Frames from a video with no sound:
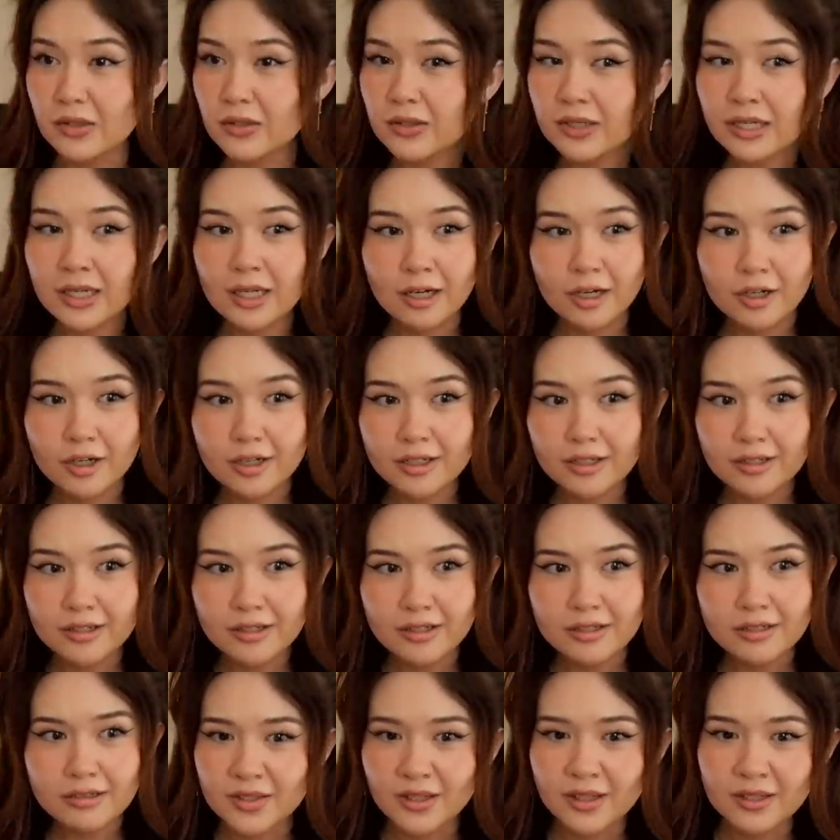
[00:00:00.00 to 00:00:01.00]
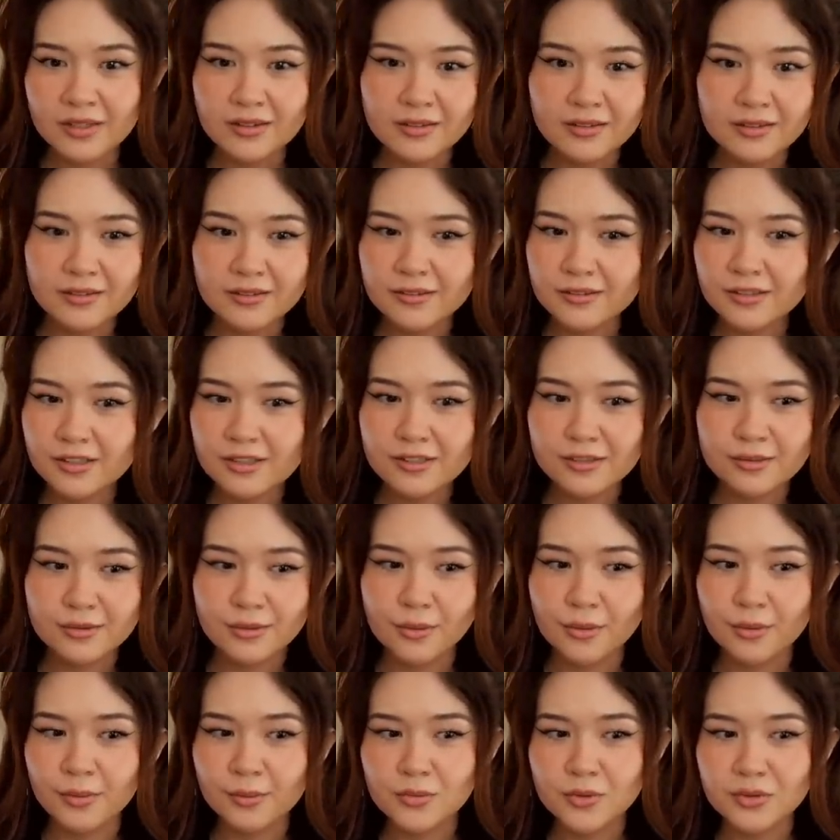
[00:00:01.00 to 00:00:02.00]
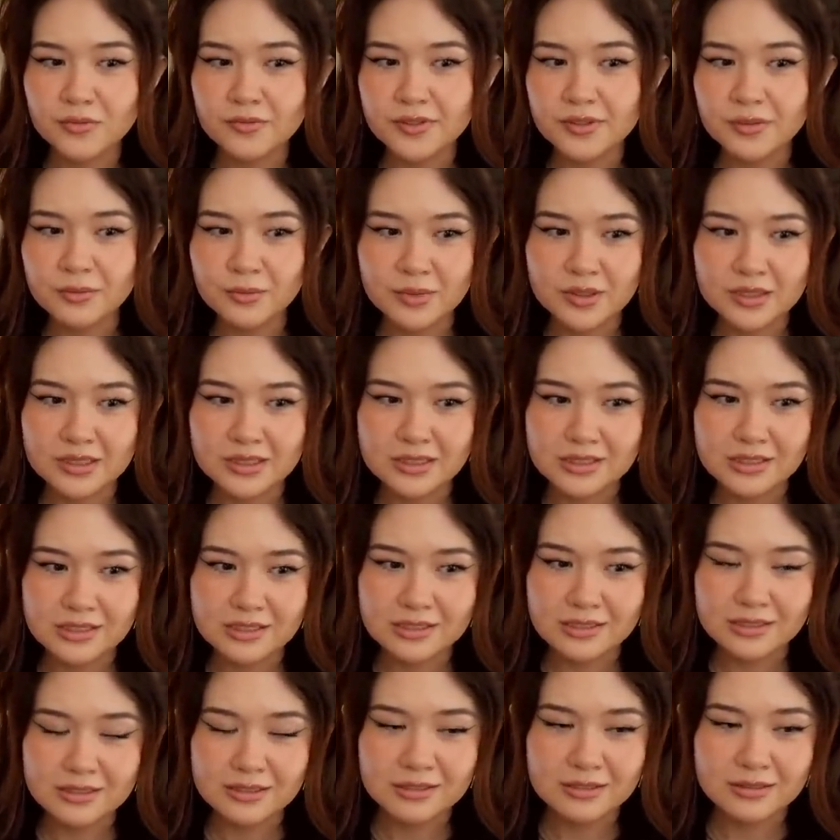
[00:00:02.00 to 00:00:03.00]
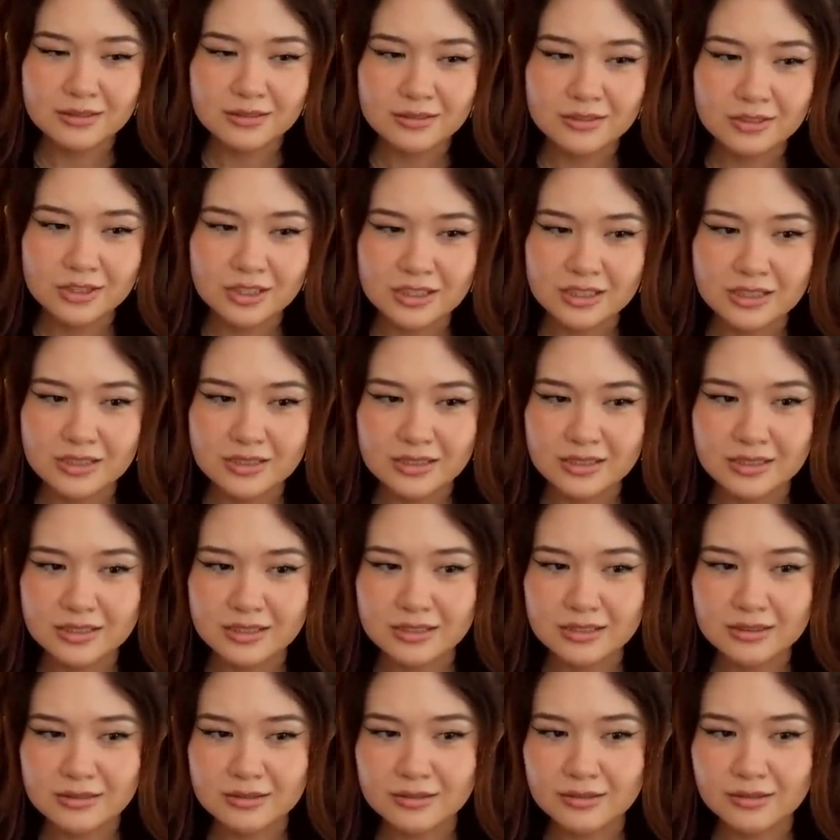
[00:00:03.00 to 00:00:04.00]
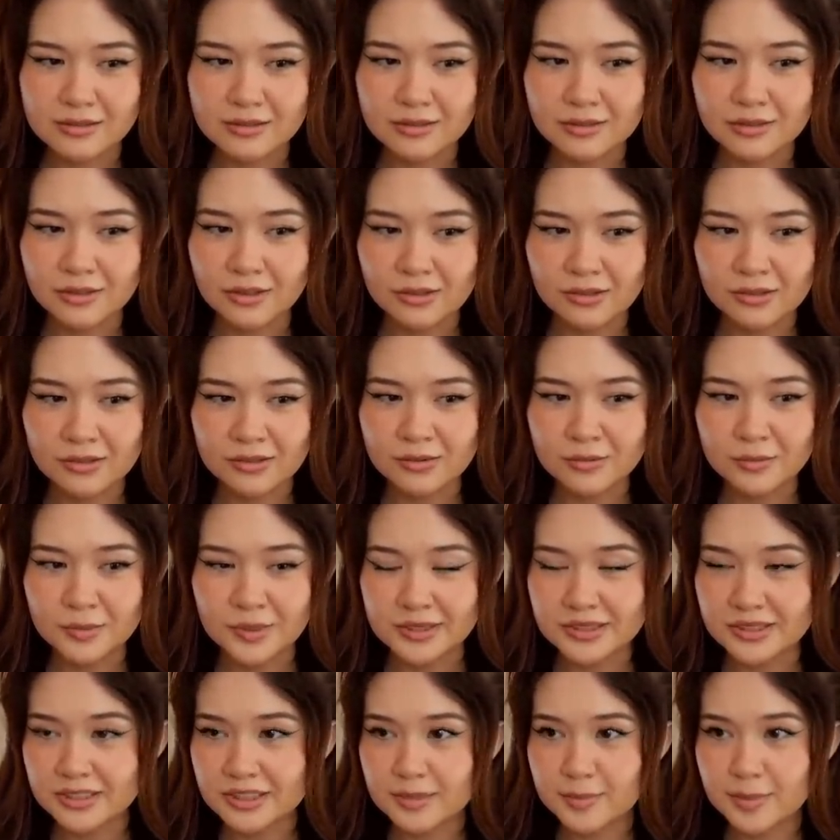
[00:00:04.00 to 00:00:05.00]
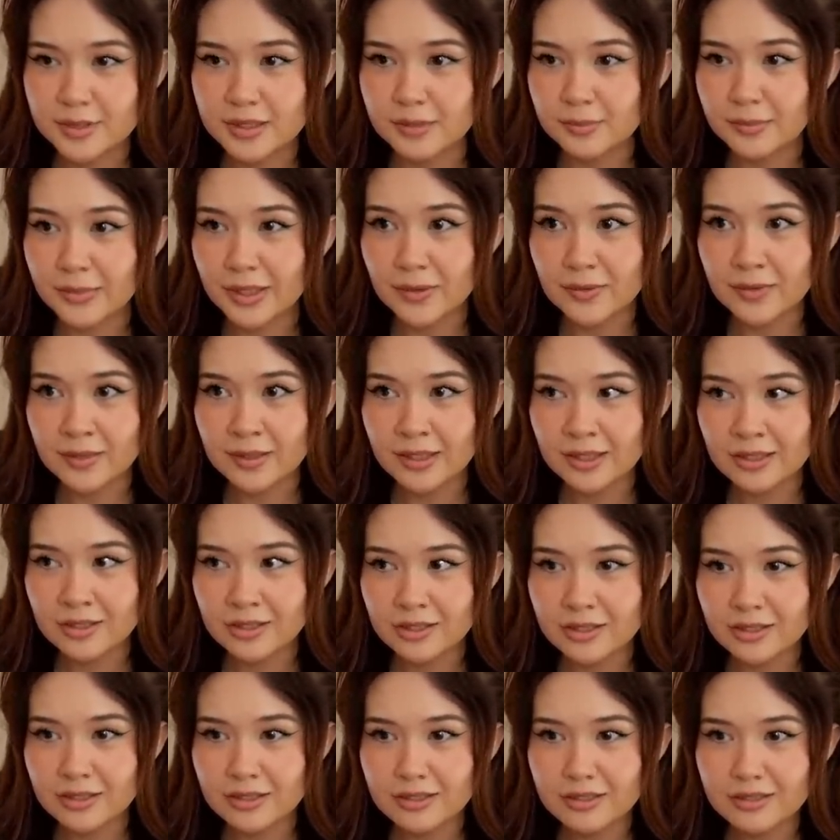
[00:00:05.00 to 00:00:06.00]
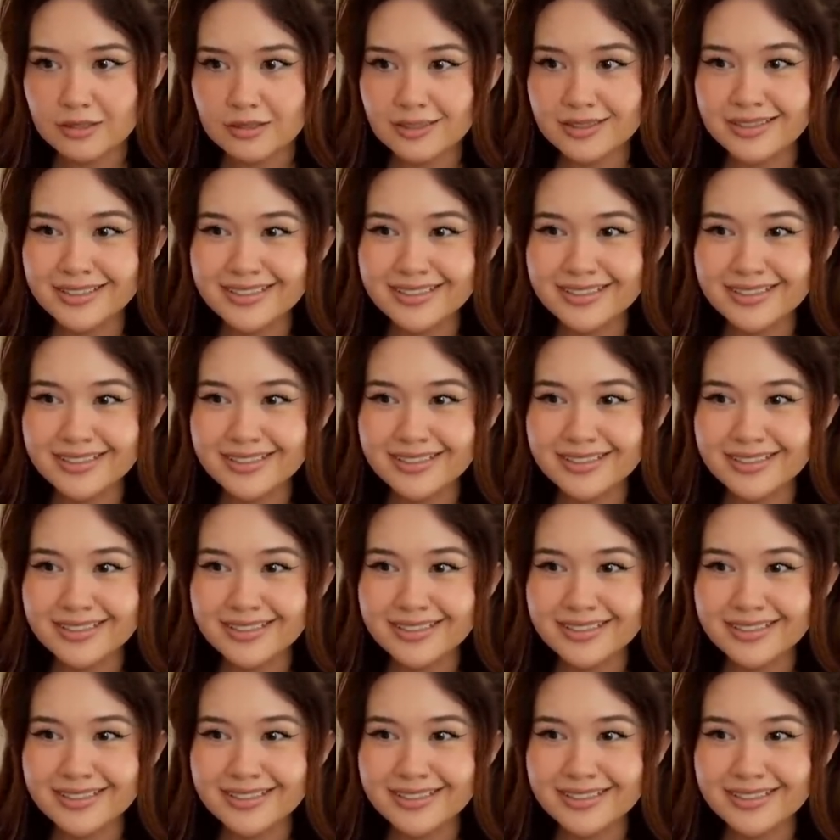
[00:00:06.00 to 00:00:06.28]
carrier, and literally the whole movie was just this girl wanting to be a mail carrier.